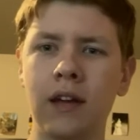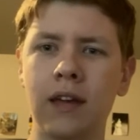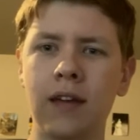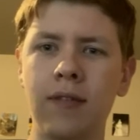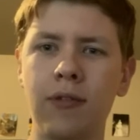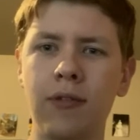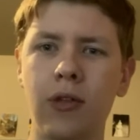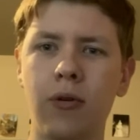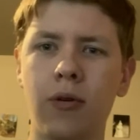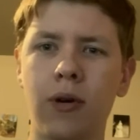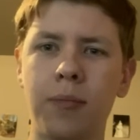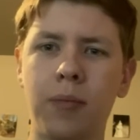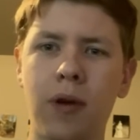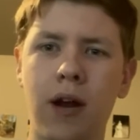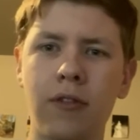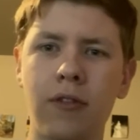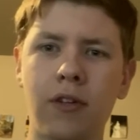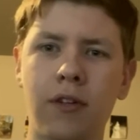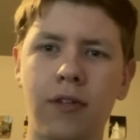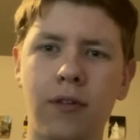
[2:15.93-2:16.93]
Even though our
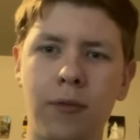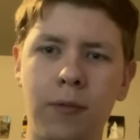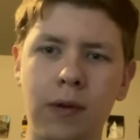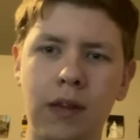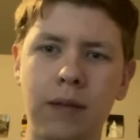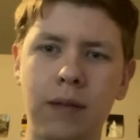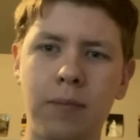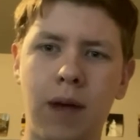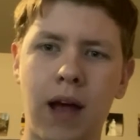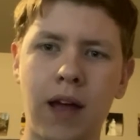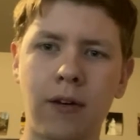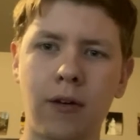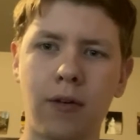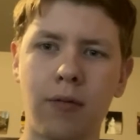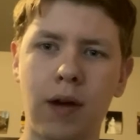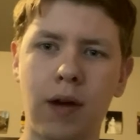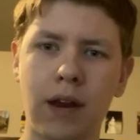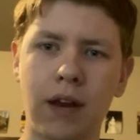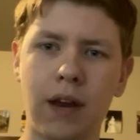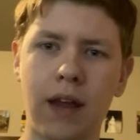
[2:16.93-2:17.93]
projects are really minor
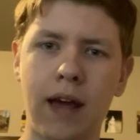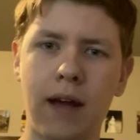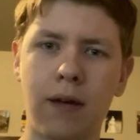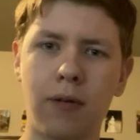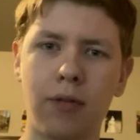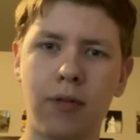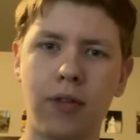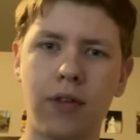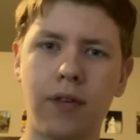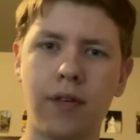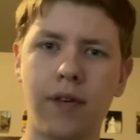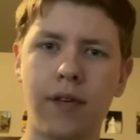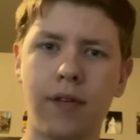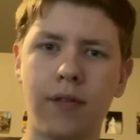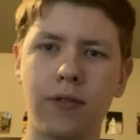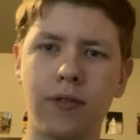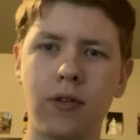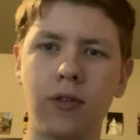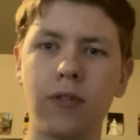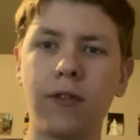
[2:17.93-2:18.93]
right now, this
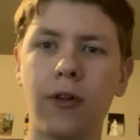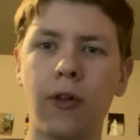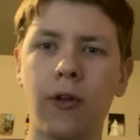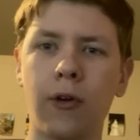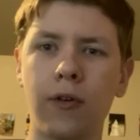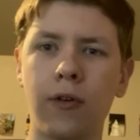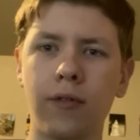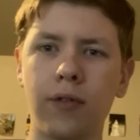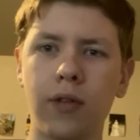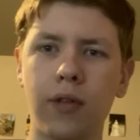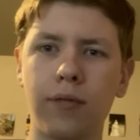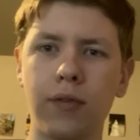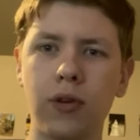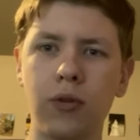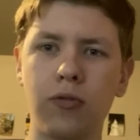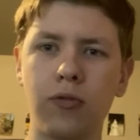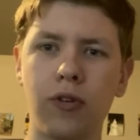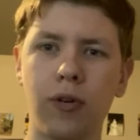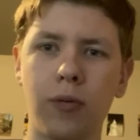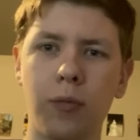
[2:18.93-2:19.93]
is good to learn for the
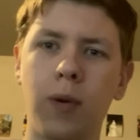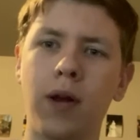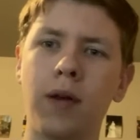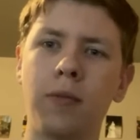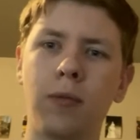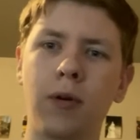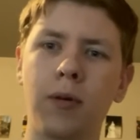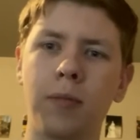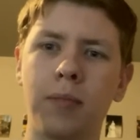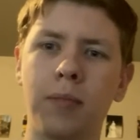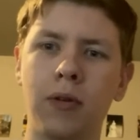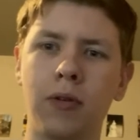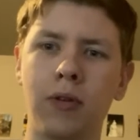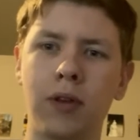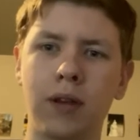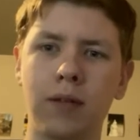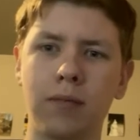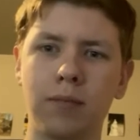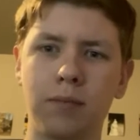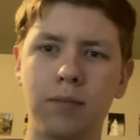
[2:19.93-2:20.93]
future when we're
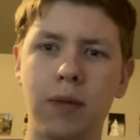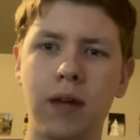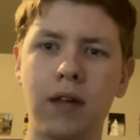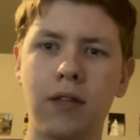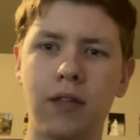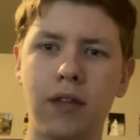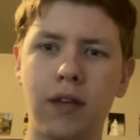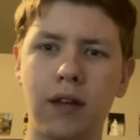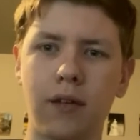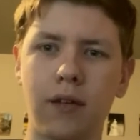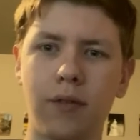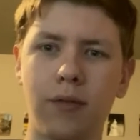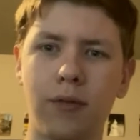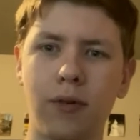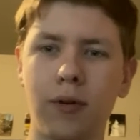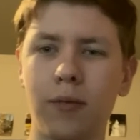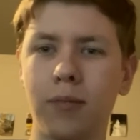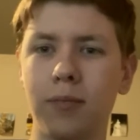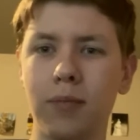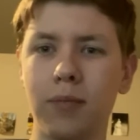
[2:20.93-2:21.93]
building big things
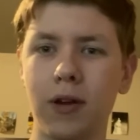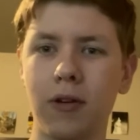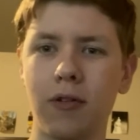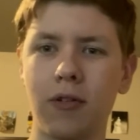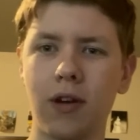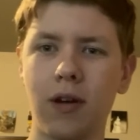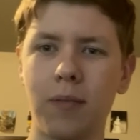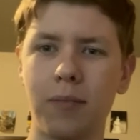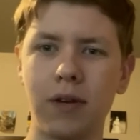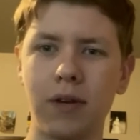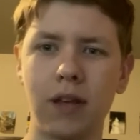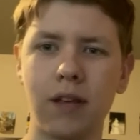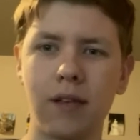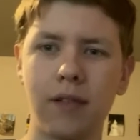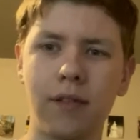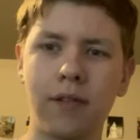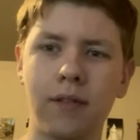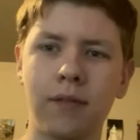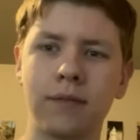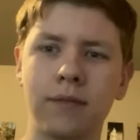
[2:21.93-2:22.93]
for bigger
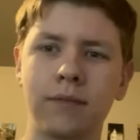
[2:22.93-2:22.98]
companies.